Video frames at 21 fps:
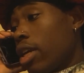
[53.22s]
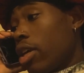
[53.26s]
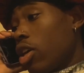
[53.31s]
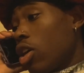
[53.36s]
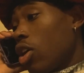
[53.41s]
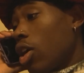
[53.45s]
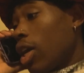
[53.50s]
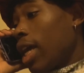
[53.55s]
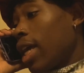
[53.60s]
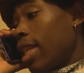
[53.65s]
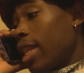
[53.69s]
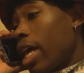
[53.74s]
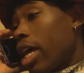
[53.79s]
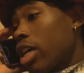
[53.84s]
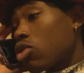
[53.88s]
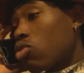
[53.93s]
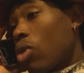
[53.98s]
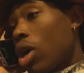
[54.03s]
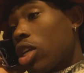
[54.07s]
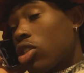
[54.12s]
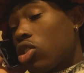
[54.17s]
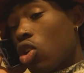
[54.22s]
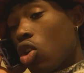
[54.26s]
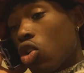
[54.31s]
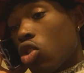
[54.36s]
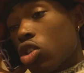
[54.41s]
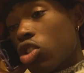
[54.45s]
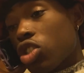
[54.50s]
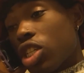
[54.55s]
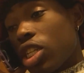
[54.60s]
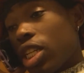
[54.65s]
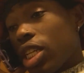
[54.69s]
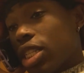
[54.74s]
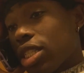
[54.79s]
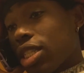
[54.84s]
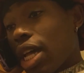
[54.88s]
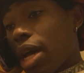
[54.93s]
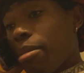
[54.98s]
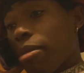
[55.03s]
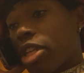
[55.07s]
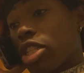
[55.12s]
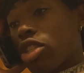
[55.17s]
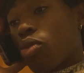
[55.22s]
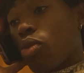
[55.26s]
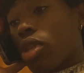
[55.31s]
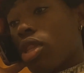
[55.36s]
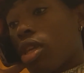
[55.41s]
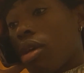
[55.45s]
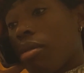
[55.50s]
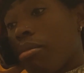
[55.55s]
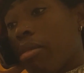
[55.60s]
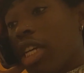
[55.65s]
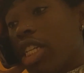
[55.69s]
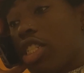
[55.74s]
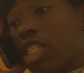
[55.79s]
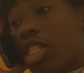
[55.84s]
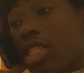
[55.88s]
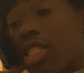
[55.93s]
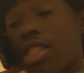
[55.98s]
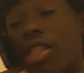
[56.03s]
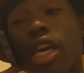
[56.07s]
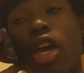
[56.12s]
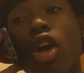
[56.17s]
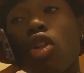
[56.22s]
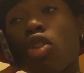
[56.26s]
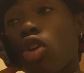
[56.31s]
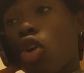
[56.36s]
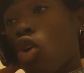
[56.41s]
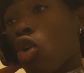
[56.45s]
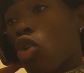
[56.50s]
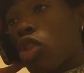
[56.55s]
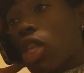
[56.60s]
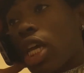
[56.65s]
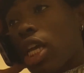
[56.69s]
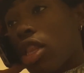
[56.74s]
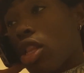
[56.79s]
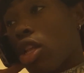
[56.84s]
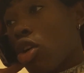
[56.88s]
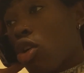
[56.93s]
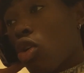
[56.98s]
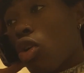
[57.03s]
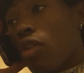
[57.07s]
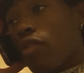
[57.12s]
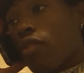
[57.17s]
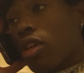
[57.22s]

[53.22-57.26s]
girl, and that's why I told her she needs to stop messing with the midgets. They only gonna think little of